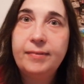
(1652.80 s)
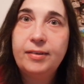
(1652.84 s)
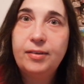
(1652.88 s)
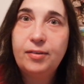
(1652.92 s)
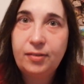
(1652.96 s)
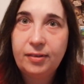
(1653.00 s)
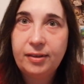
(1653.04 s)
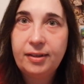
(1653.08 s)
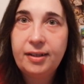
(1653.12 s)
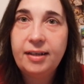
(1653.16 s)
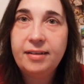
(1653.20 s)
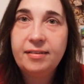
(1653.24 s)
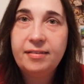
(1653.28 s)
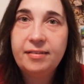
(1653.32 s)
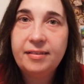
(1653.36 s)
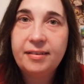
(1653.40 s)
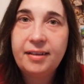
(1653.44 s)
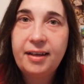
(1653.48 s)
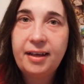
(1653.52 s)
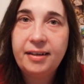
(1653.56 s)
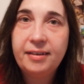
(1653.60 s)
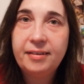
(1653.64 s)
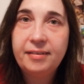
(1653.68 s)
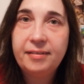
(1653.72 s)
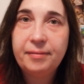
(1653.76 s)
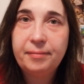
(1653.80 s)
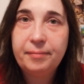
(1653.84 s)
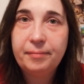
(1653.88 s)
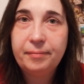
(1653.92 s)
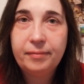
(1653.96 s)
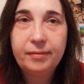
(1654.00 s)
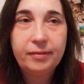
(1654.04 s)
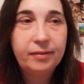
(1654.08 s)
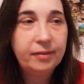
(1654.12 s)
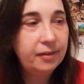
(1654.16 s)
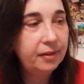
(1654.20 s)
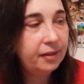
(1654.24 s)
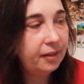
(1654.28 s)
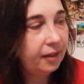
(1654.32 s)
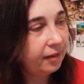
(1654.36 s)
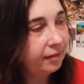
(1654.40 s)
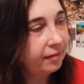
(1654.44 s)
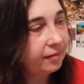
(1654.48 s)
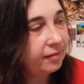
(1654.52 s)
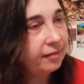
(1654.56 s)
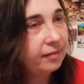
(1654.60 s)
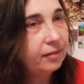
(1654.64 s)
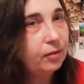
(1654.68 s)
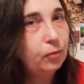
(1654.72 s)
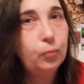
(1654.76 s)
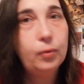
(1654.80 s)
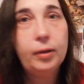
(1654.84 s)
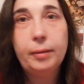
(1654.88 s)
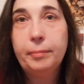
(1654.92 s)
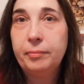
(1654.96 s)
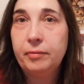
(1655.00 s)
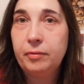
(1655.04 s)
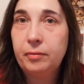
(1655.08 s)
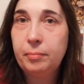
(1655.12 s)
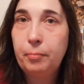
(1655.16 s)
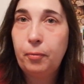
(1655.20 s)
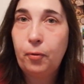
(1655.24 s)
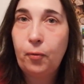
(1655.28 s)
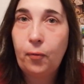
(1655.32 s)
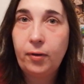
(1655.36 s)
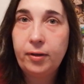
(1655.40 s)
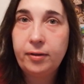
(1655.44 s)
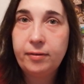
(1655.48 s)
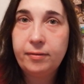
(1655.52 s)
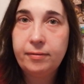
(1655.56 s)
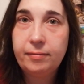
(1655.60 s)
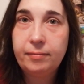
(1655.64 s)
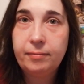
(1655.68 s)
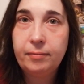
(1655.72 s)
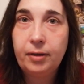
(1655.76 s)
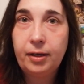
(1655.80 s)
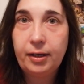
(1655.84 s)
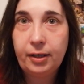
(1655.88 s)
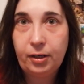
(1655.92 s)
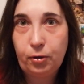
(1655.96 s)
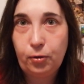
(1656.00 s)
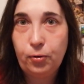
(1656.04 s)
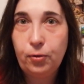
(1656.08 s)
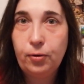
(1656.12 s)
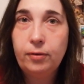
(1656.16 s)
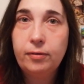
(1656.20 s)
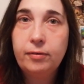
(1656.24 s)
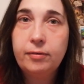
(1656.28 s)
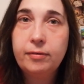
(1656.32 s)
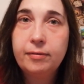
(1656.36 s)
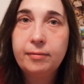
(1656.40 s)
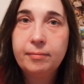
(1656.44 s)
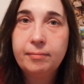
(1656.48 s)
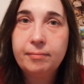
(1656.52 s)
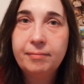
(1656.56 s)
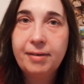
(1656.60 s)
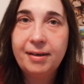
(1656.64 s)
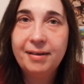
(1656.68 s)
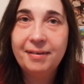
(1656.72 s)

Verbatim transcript: So that's that. That's the WIPs, boys and girls.